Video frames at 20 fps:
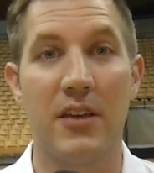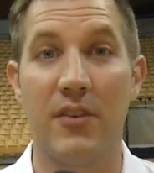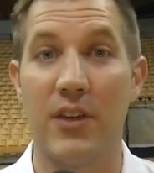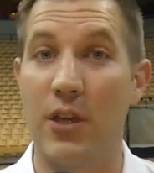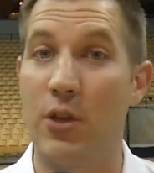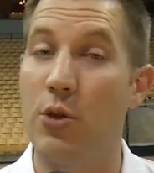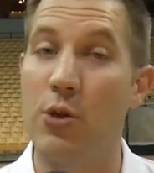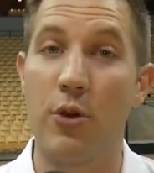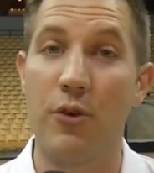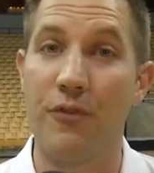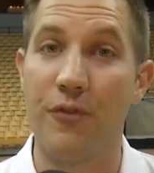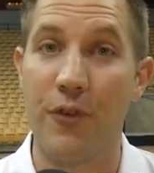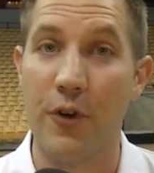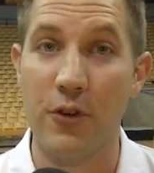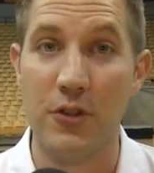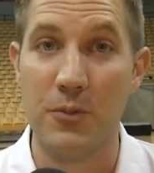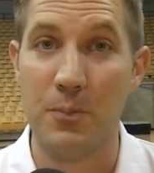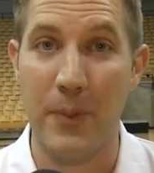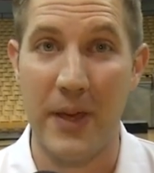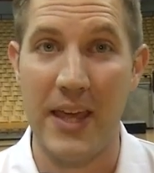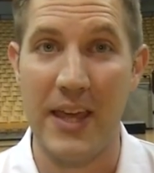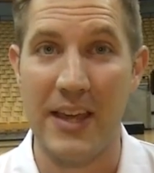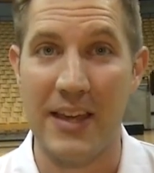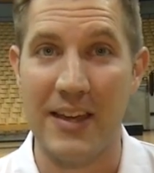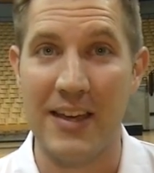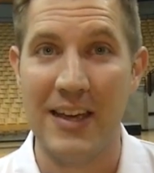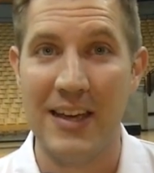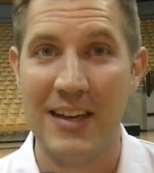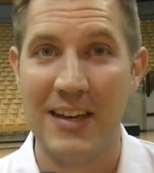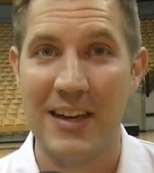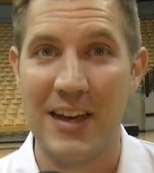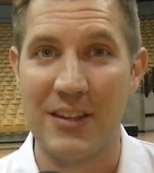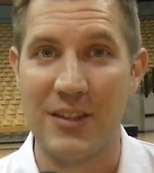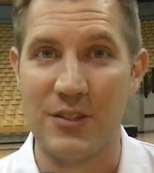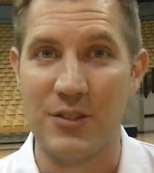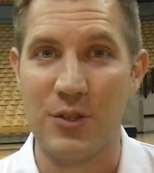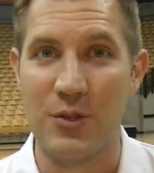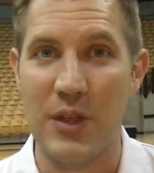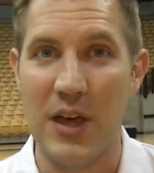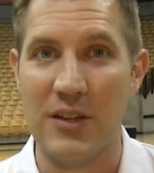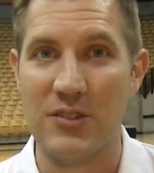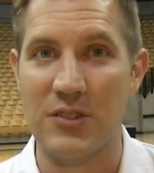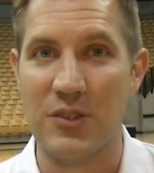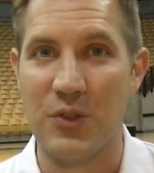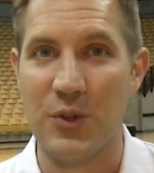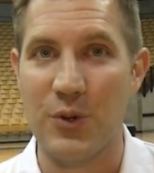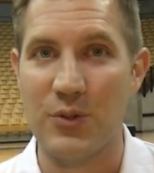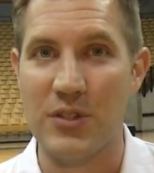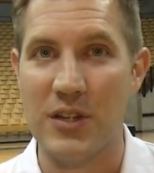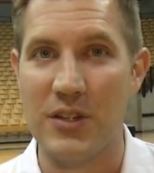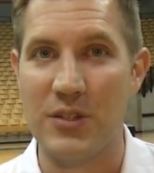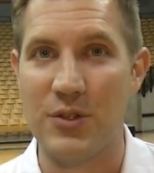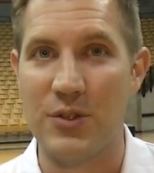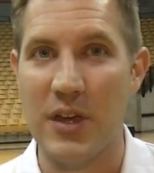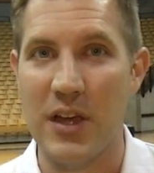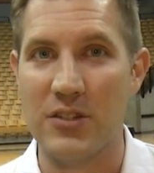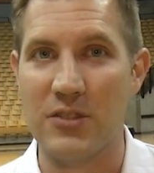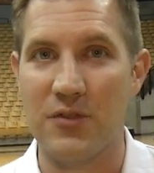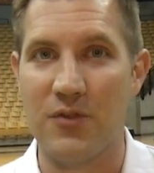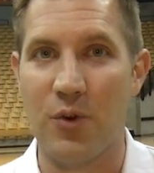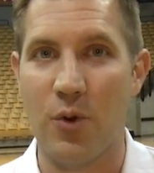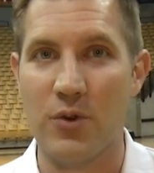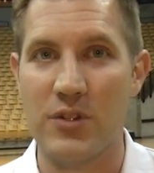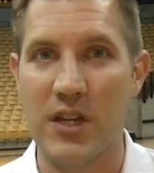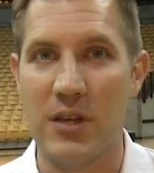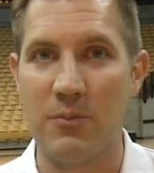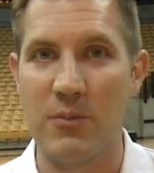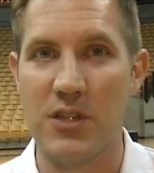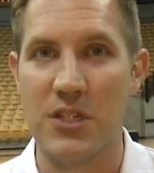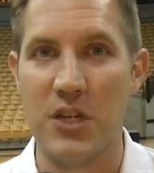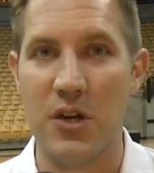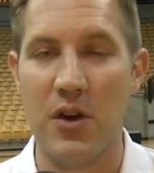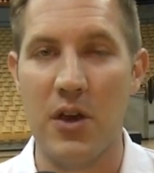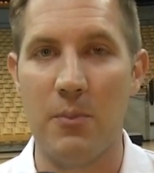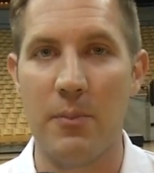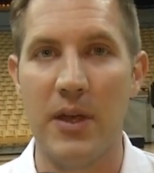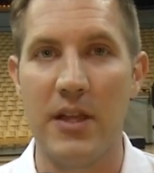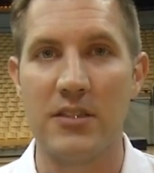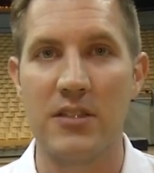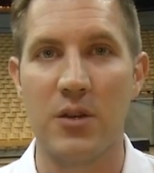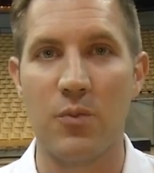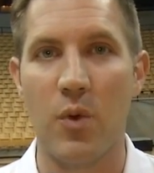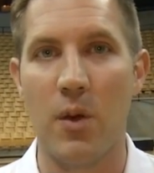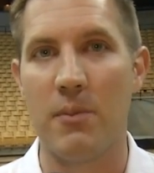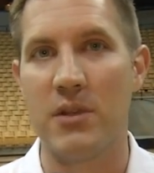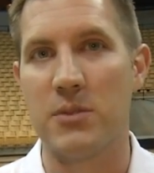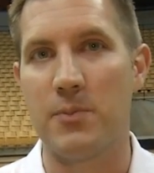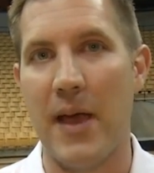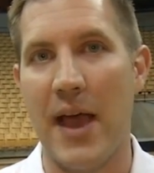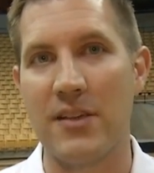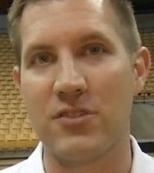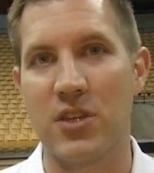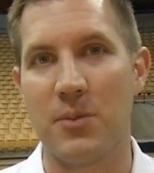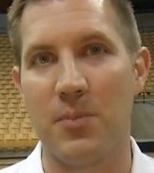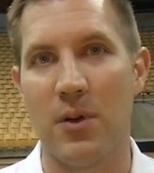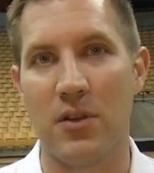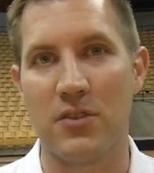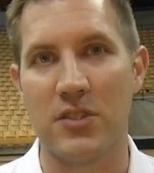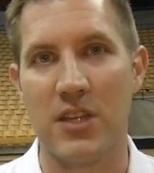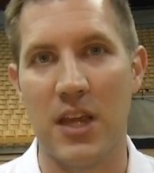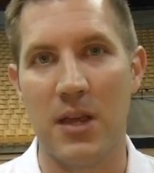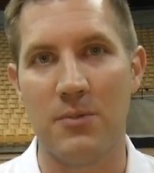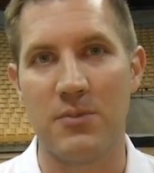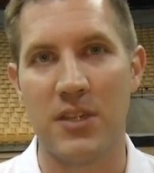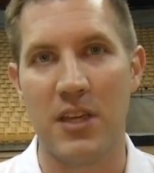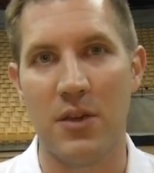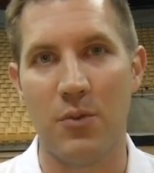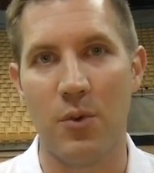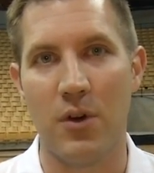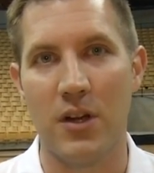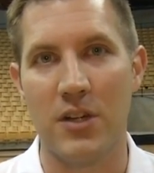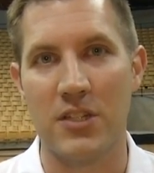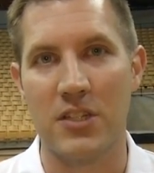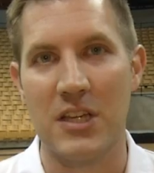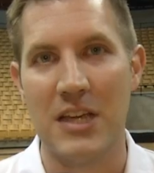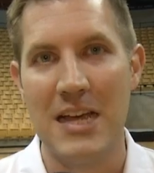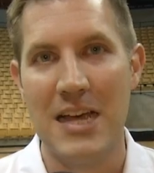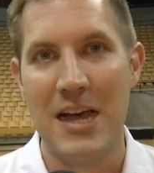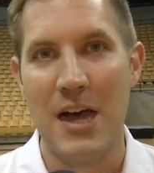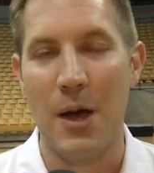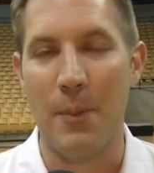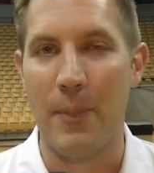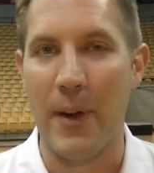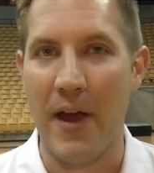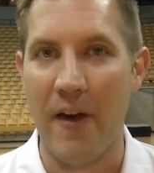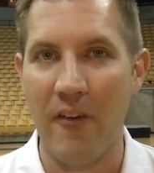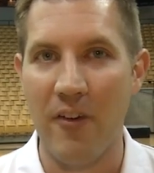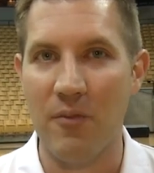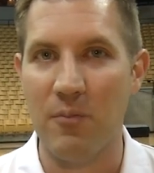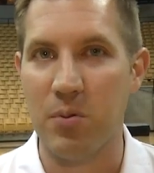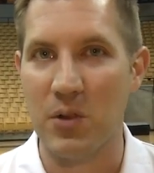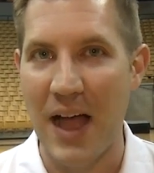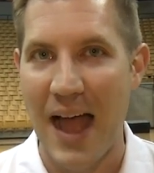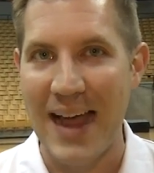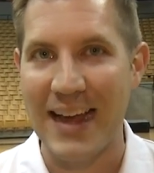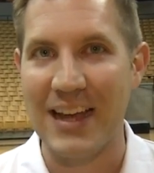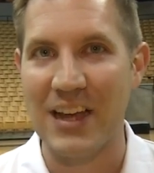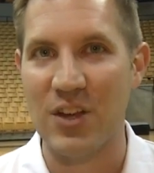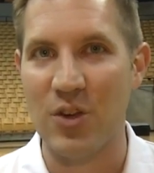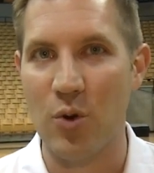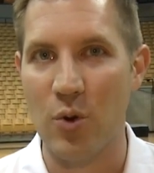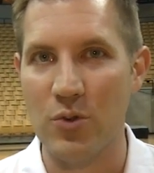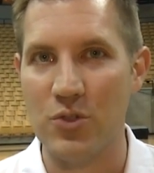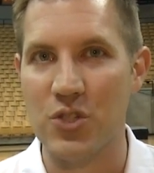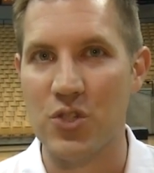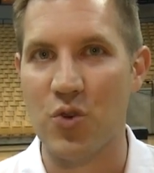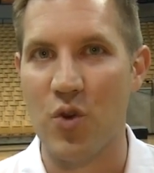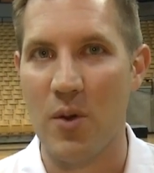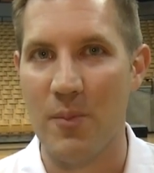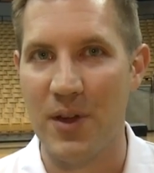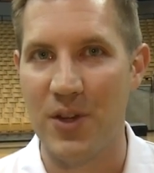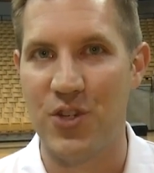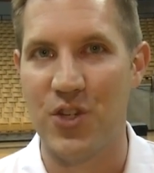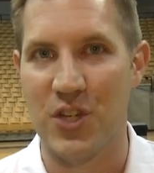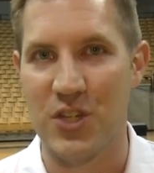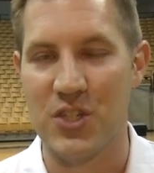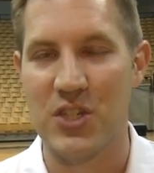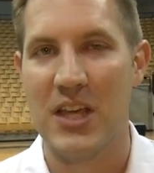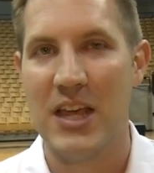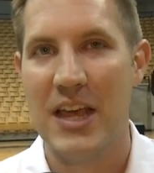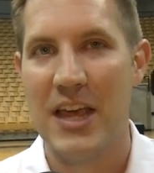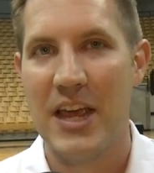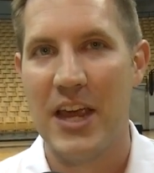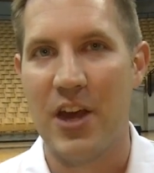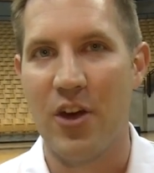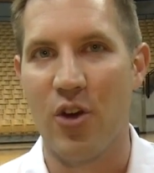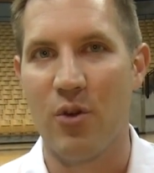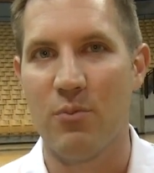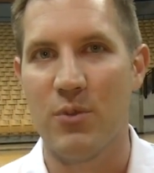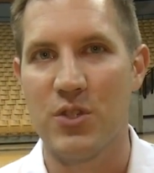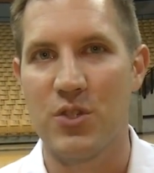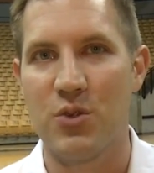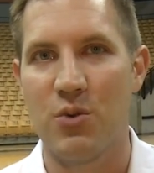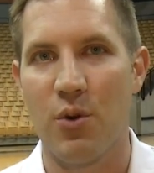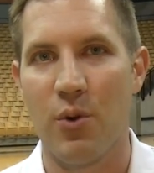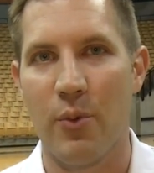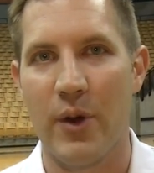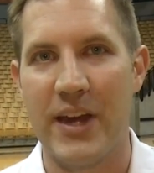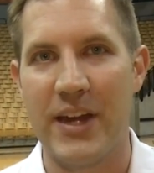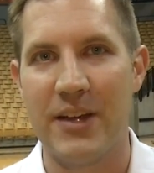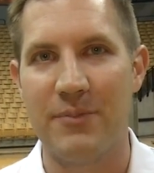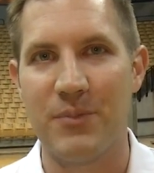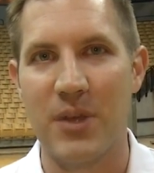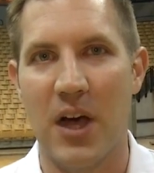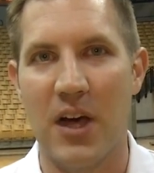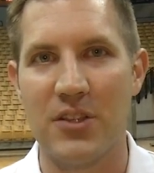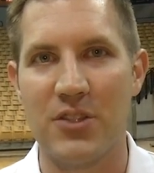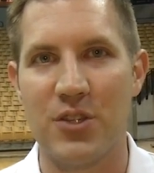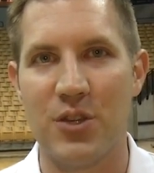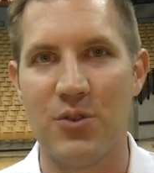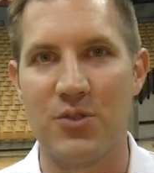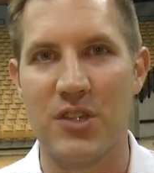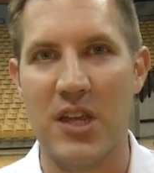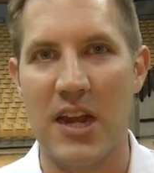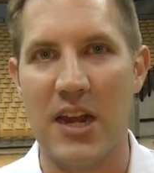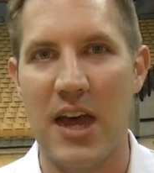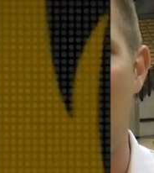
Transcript: giving you your first peek at the 2013-2014 Missouri men's and women's basketball teams. It was a pair of black and gold scrimmages here at Mizzou Arena on Tuesday